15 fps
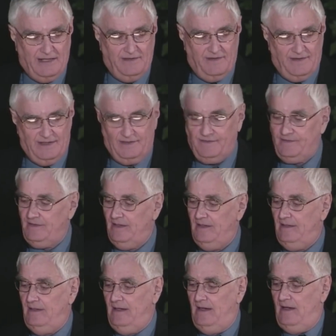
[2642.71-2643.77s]
into this
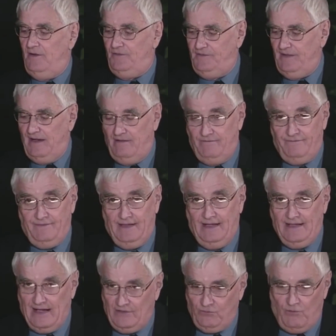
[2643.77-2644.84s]
herself,
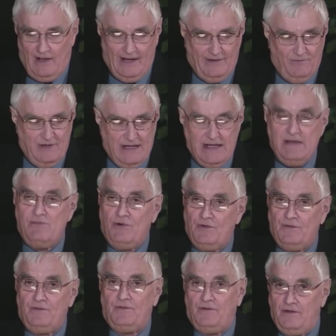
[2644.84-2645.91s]
and that's why we
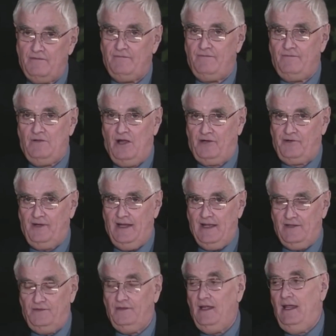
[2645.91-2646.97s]
were sort of
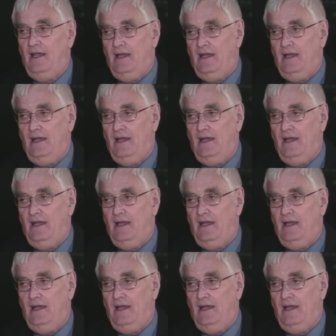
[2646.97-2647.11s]
loggerheads.